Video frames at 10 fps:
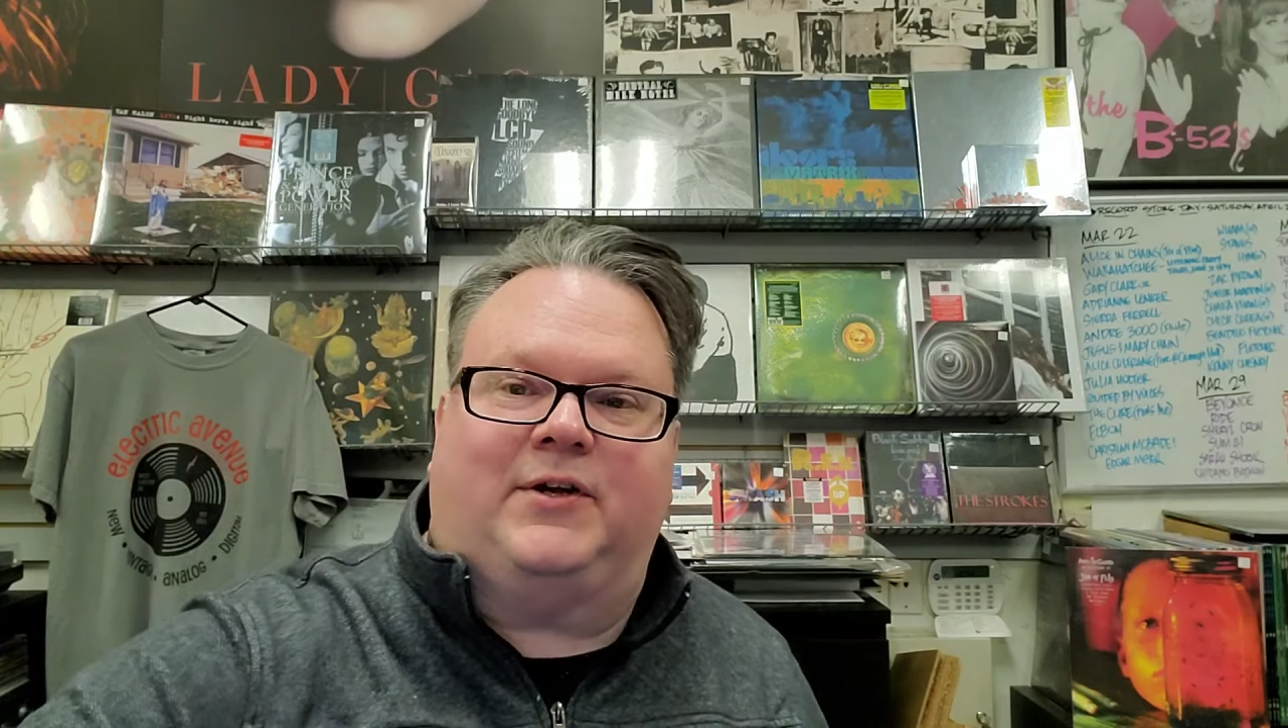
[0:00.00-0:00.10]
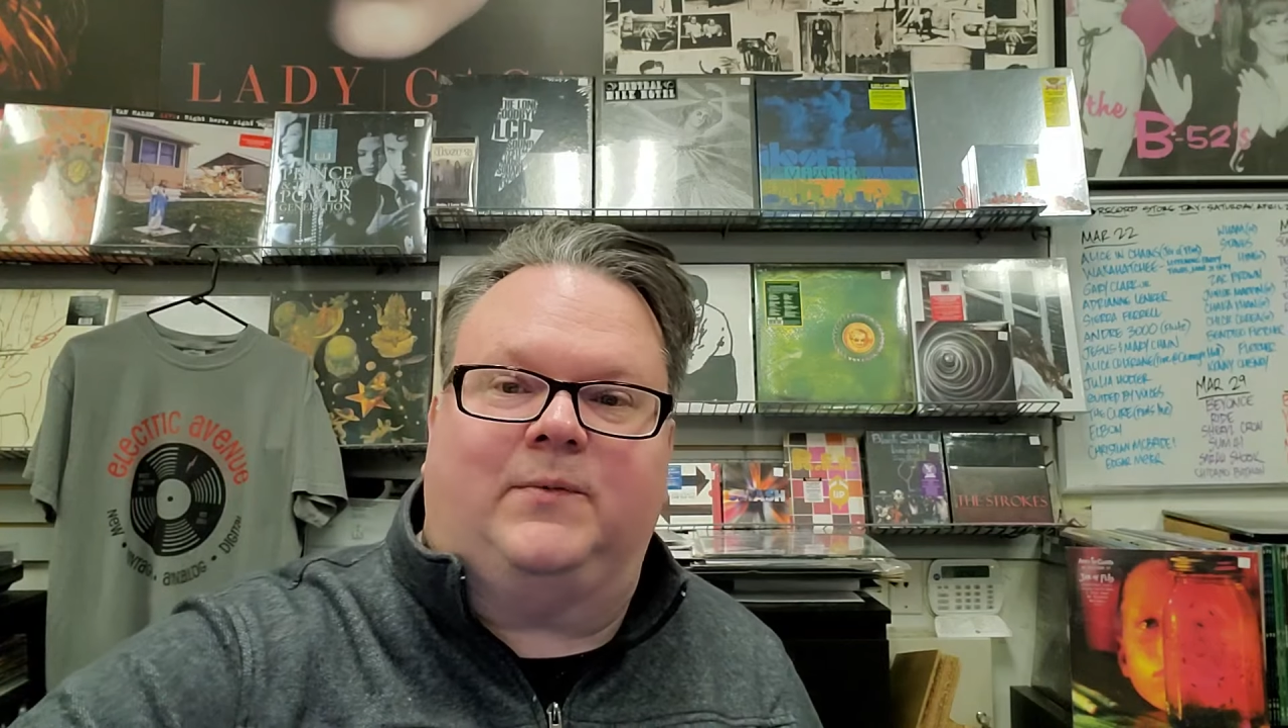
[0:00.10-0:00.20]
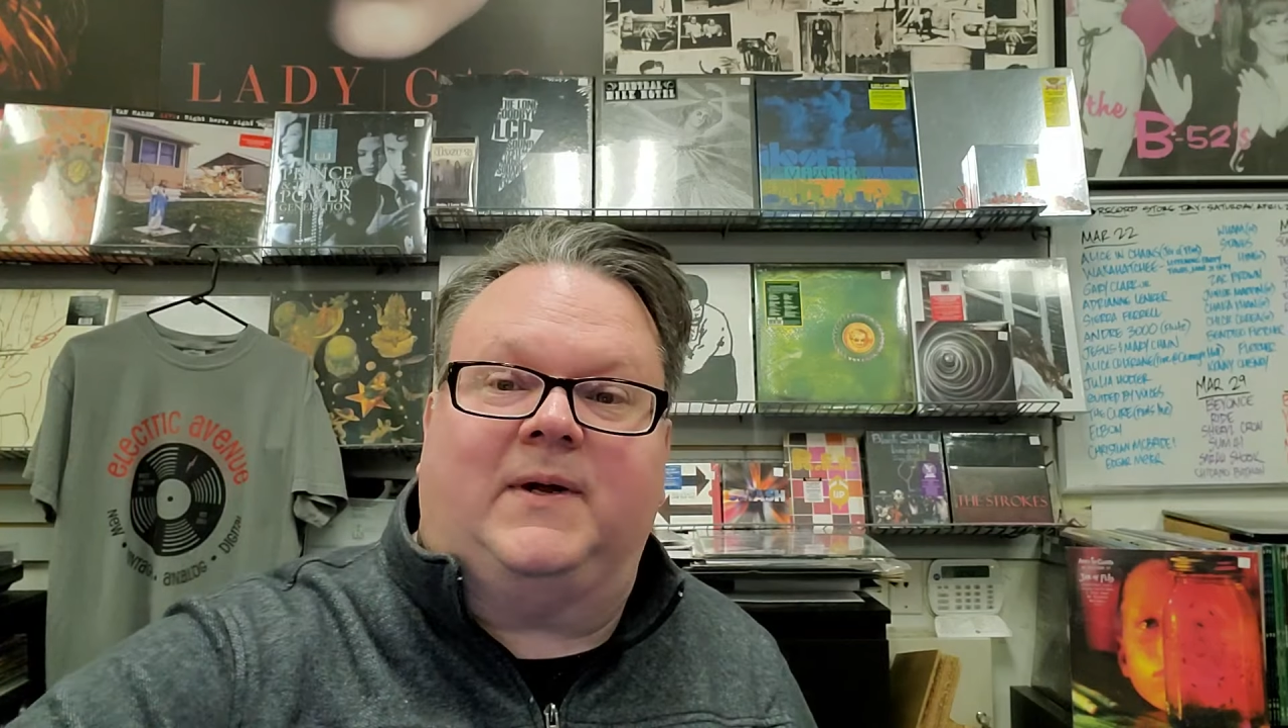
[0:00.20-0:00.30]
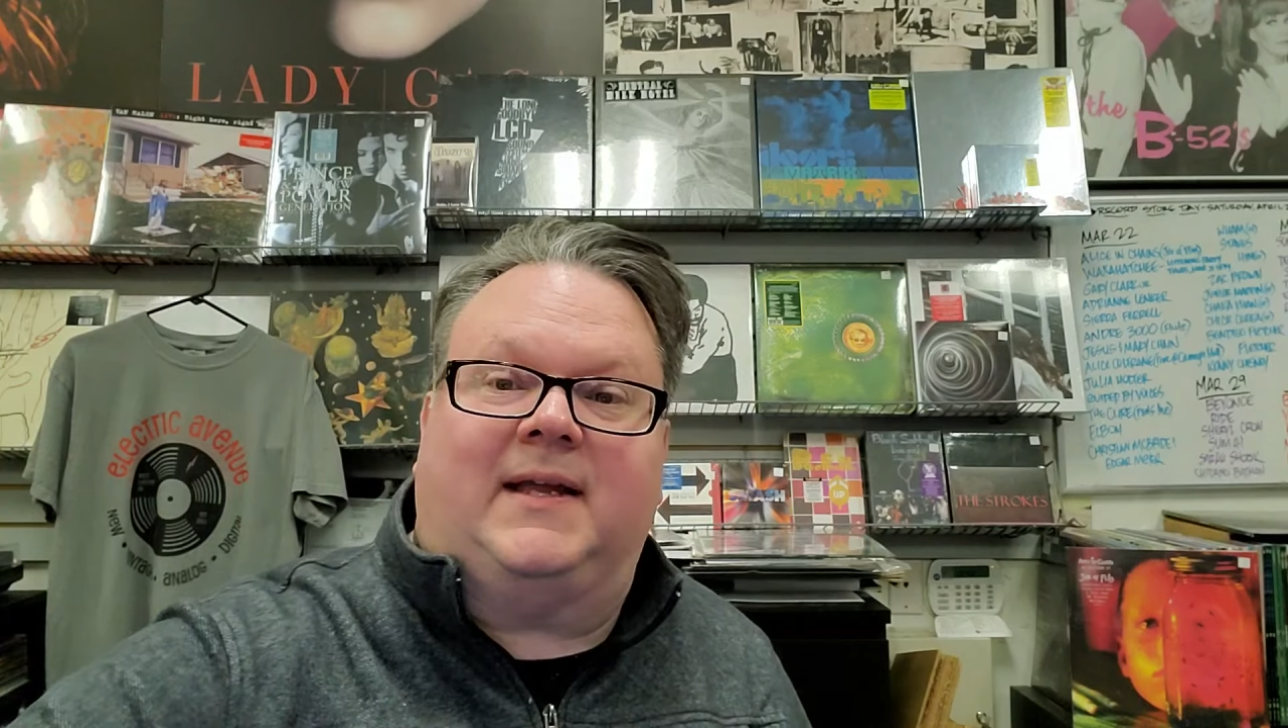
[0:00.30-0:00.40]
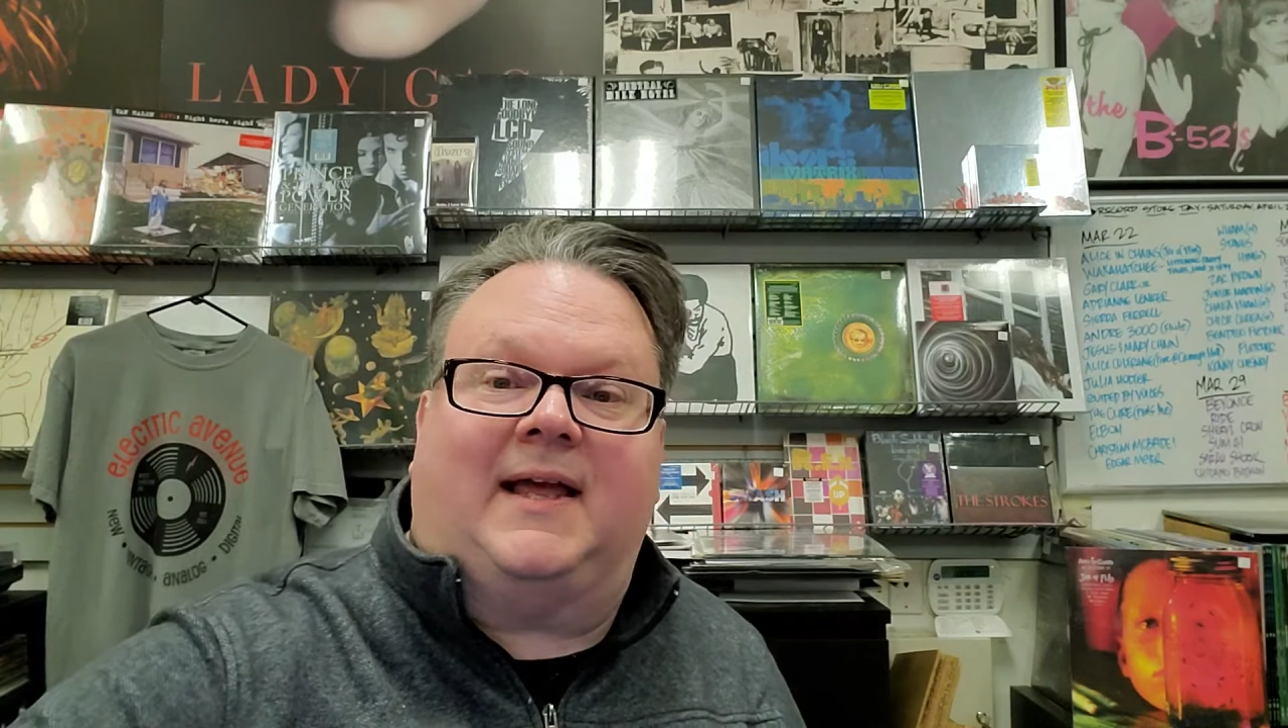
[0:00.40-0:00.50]

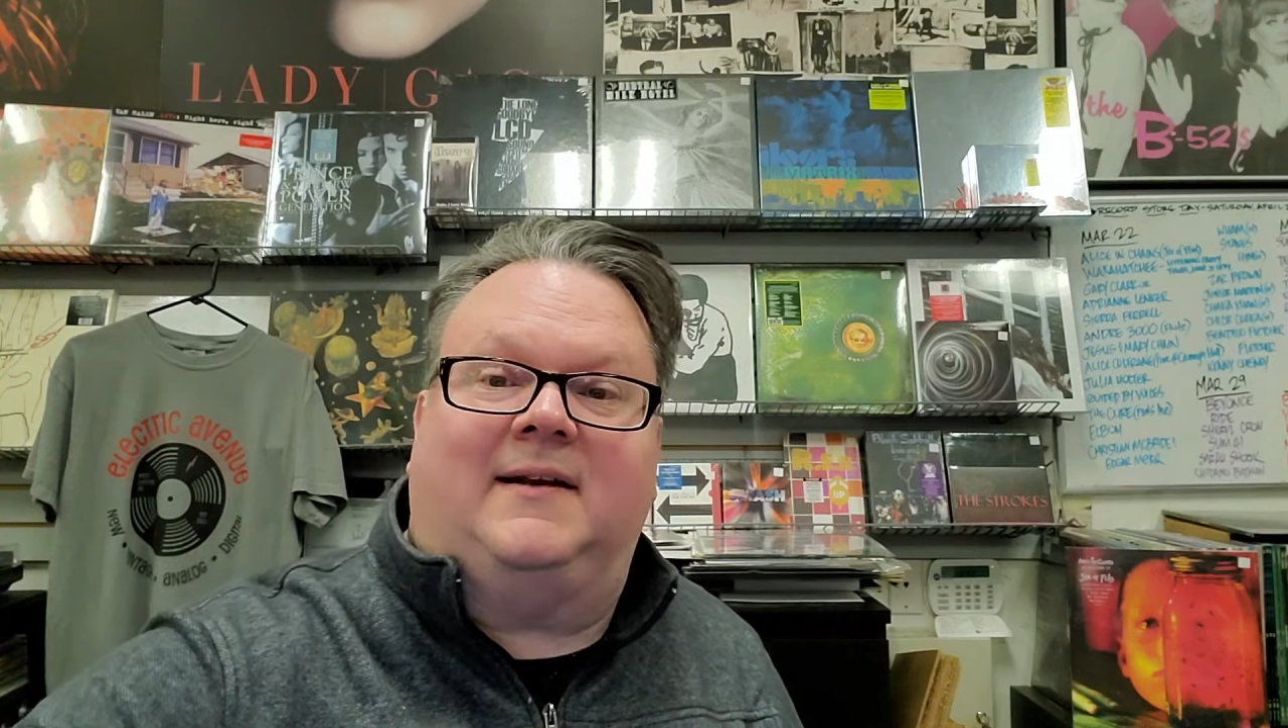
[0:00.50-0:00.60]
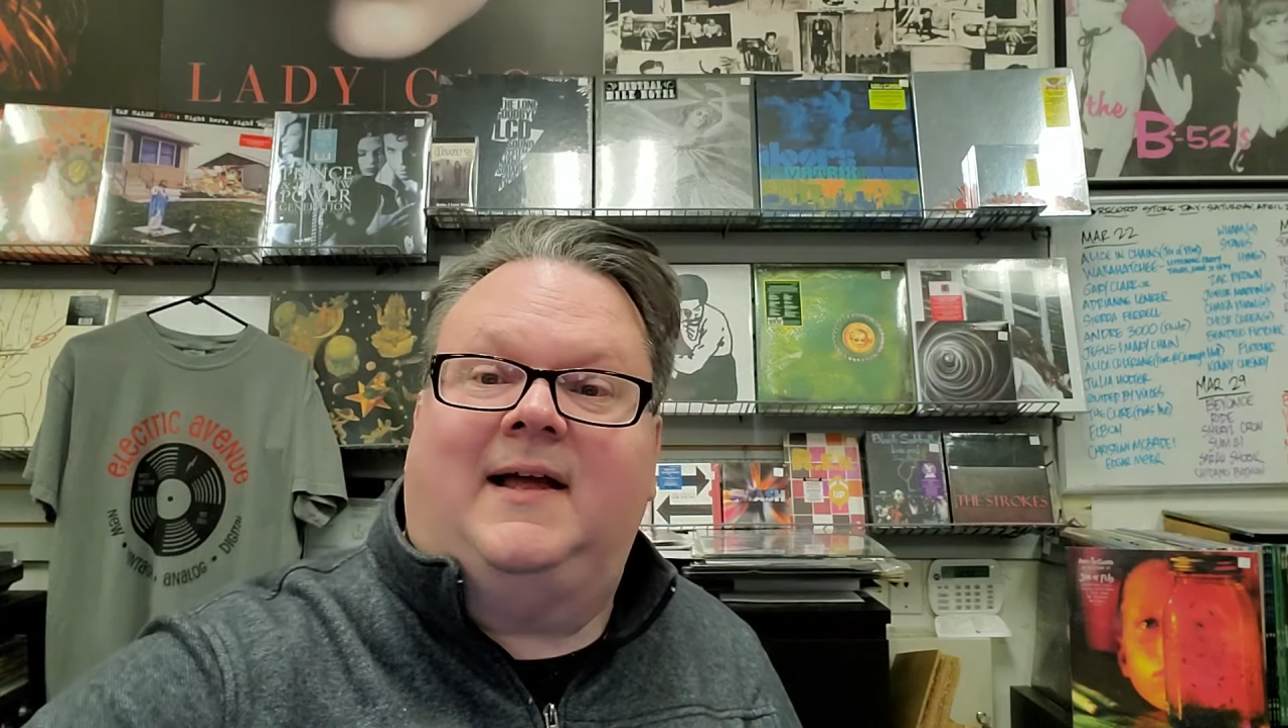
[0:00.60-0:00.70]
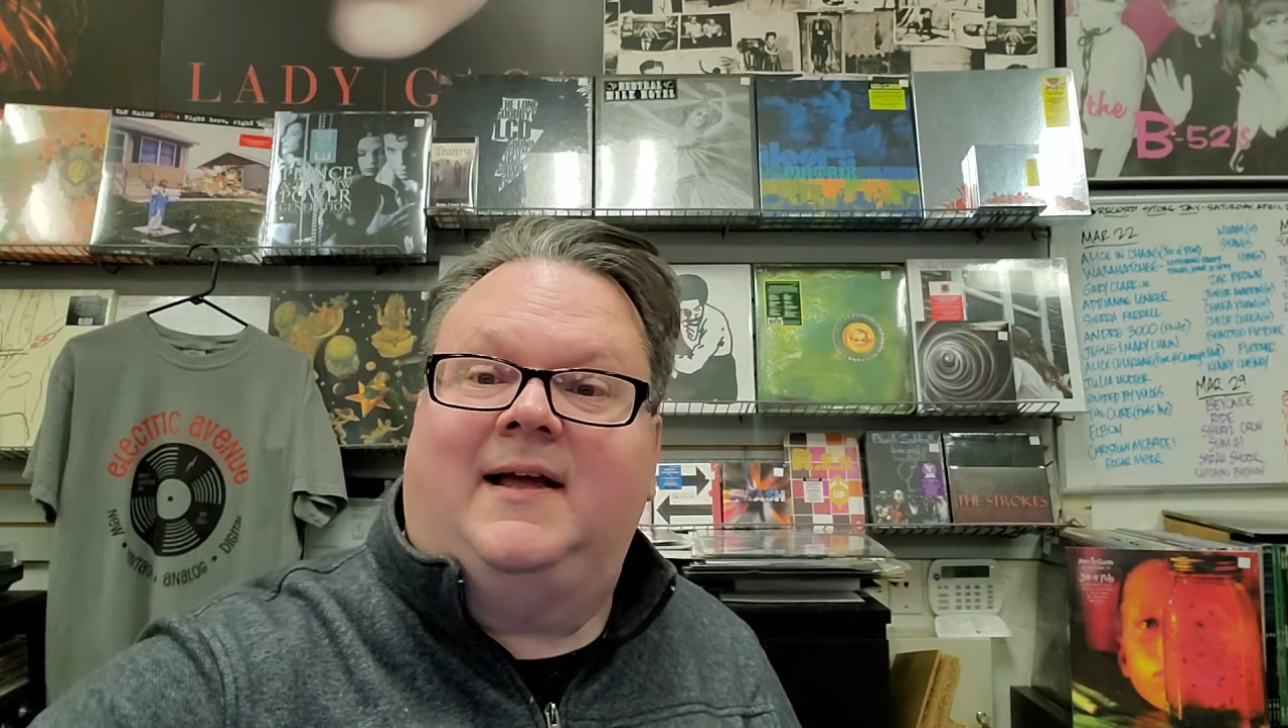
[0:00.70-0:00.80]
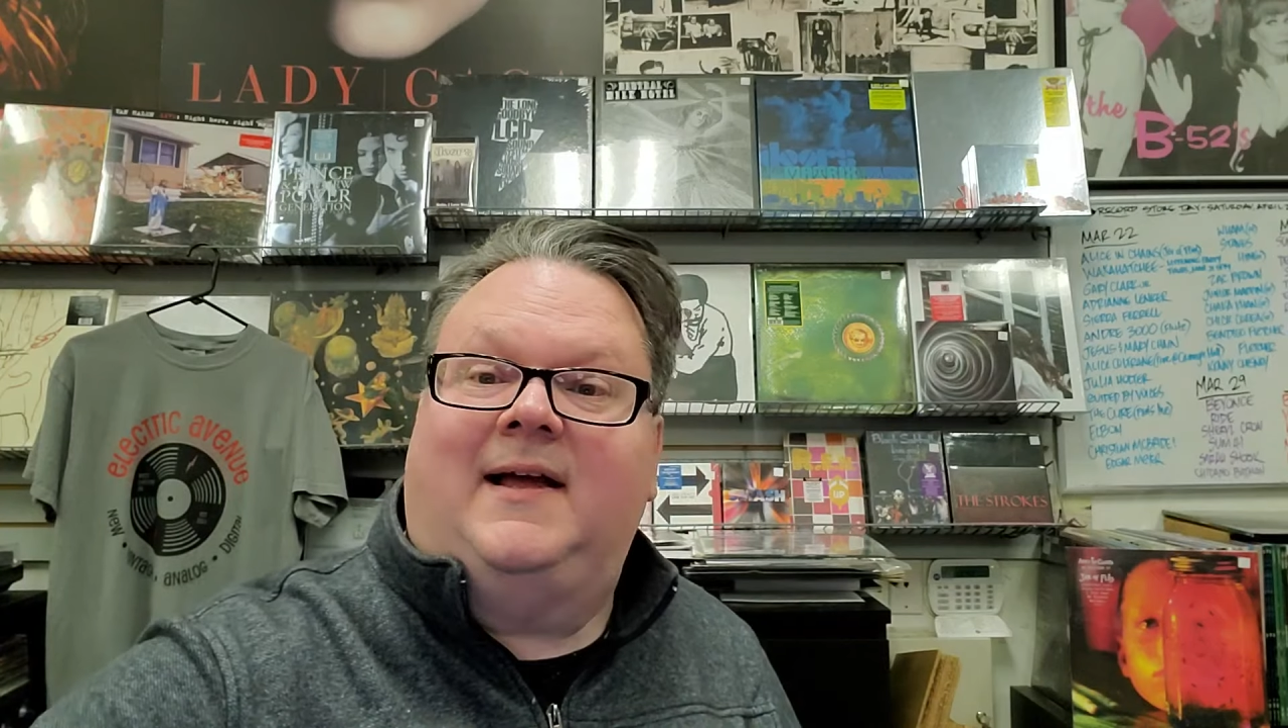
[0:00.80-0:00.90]
good weekend.